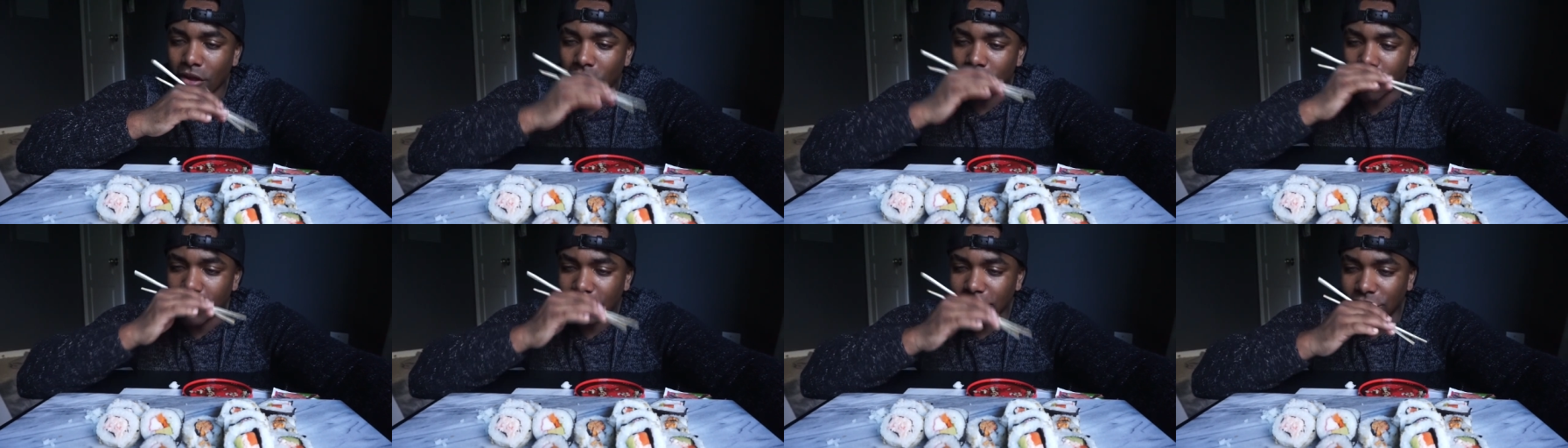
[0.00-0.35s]

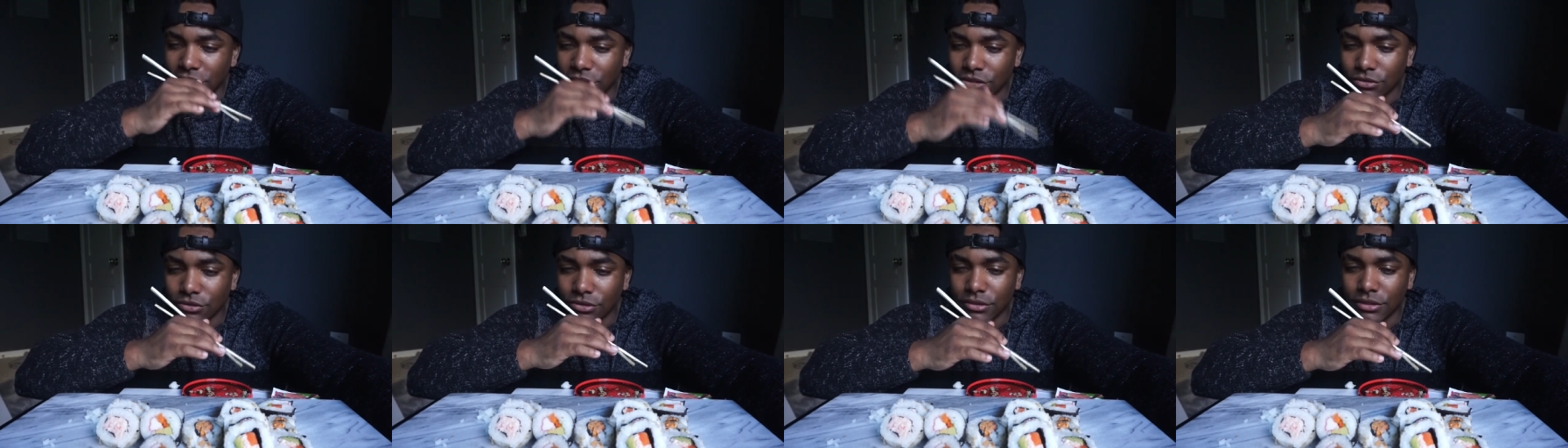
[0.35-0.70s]
like
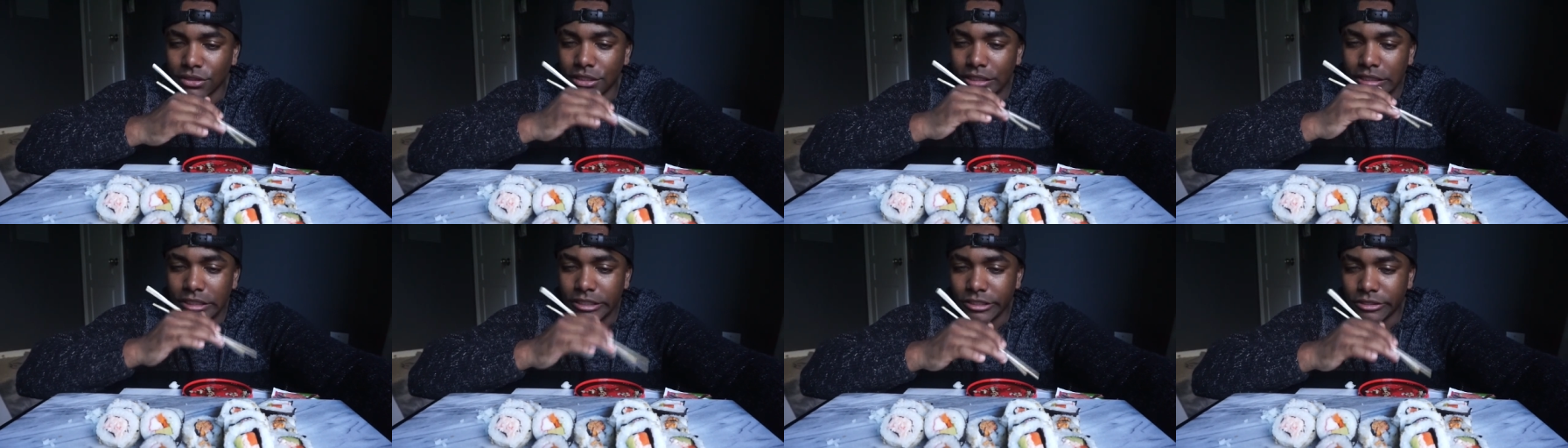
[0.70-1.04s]

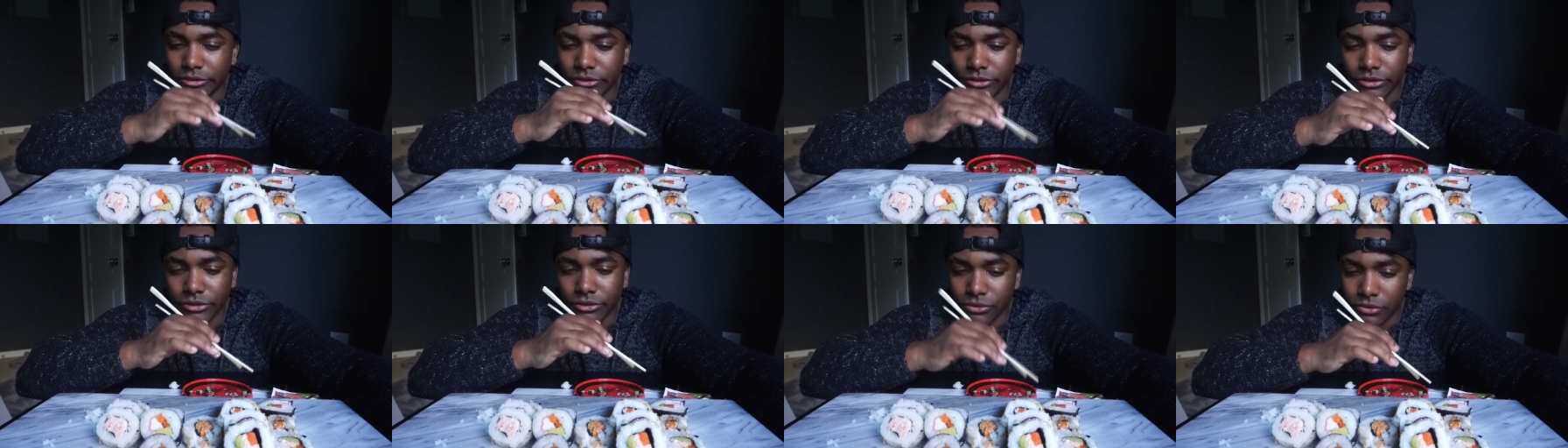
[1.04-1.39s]
children than
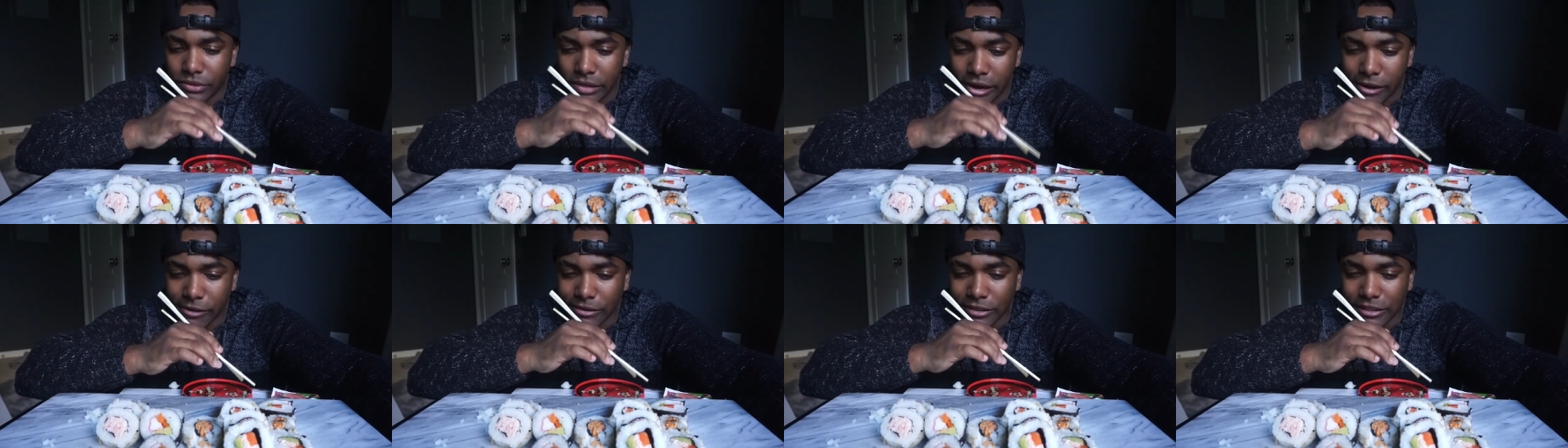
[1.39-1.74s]
children
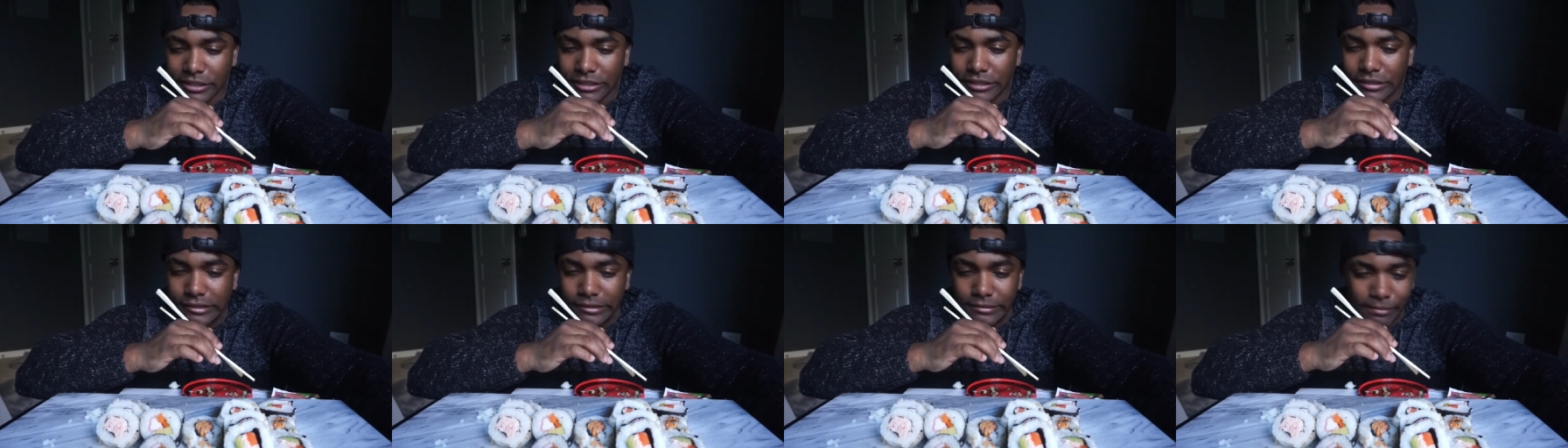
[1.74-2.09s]
do
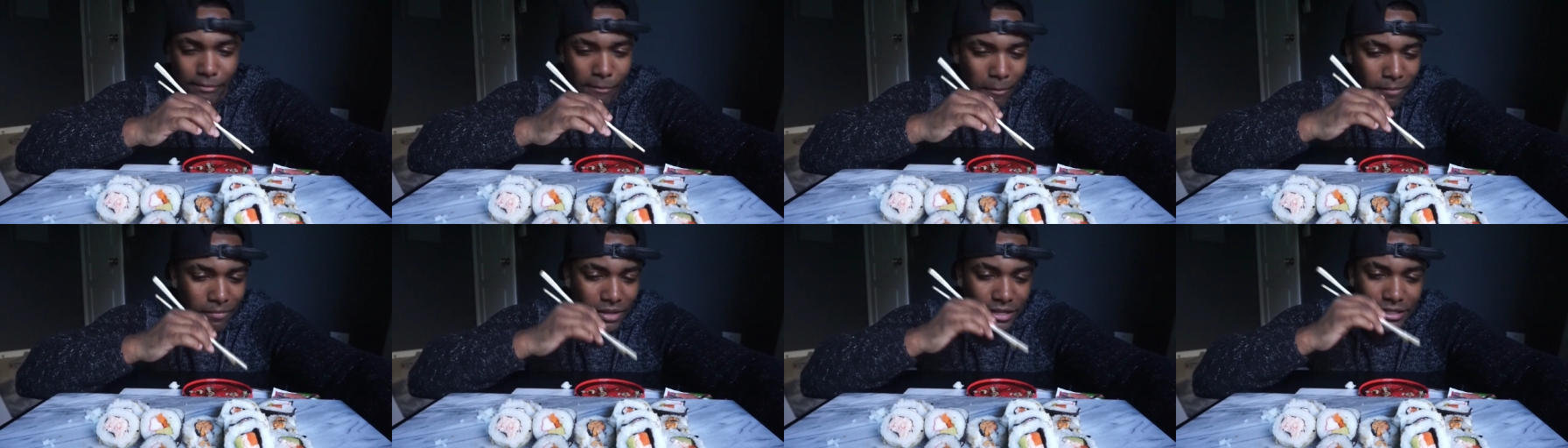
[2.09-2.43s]
nowadays.
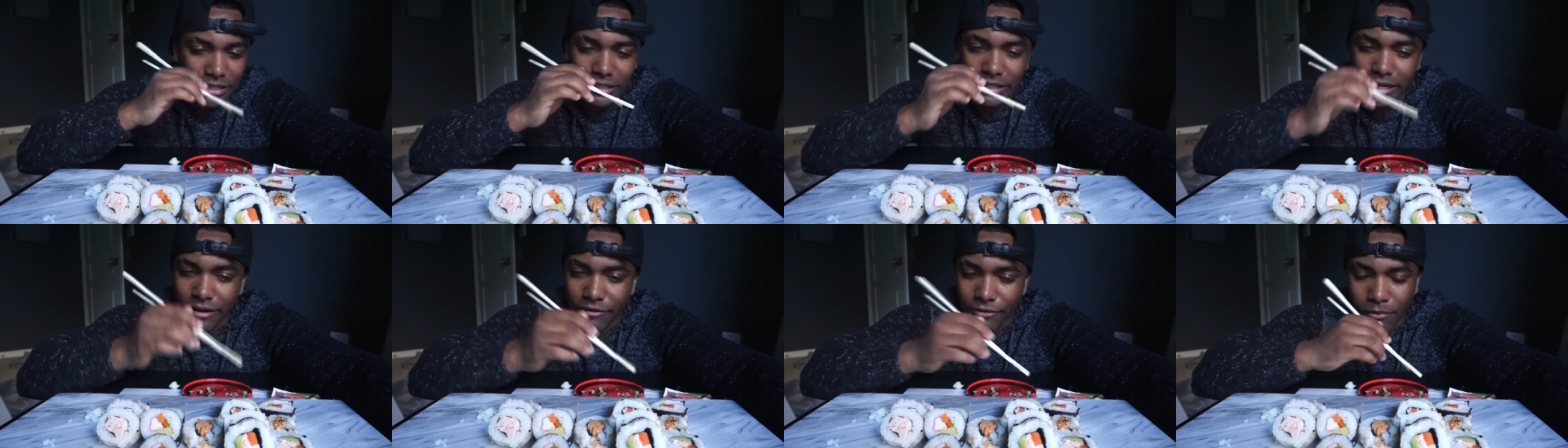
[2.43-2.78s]

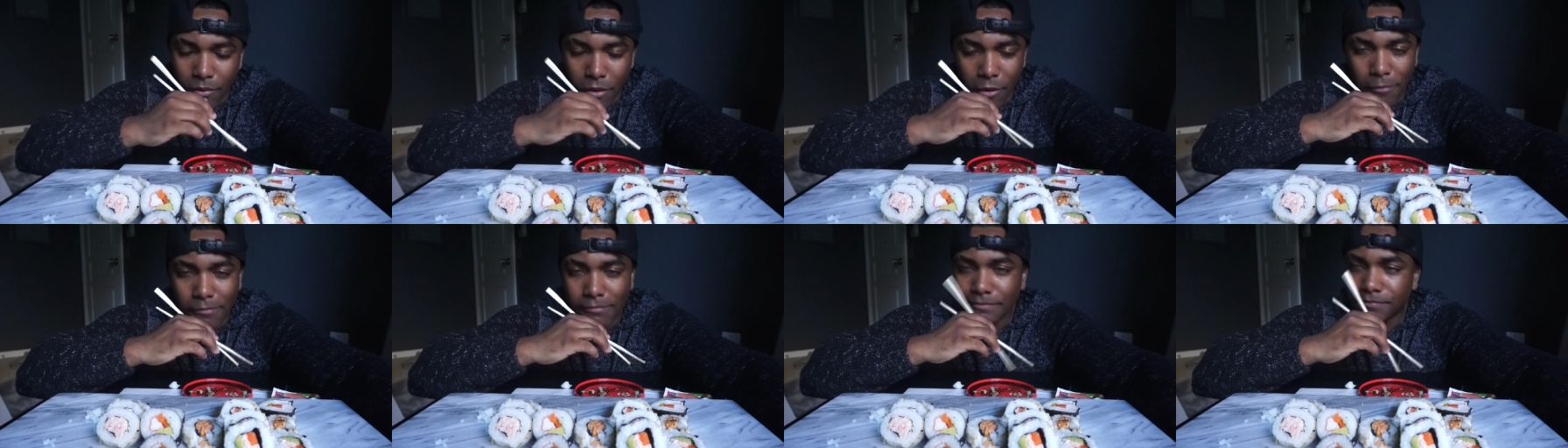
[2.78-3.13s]
Like the
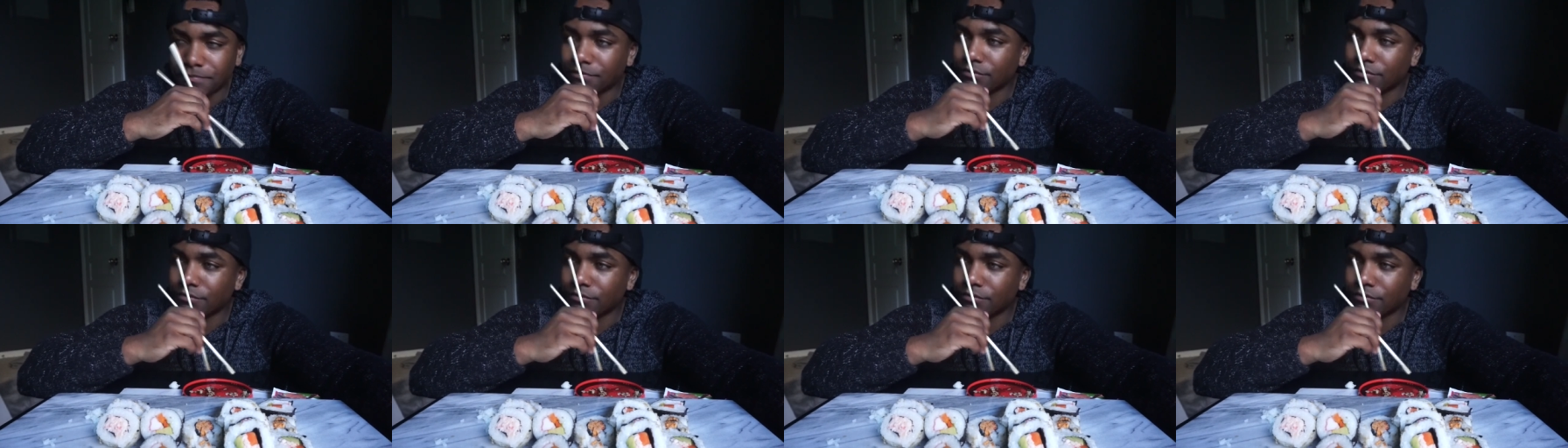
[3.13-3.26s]
government.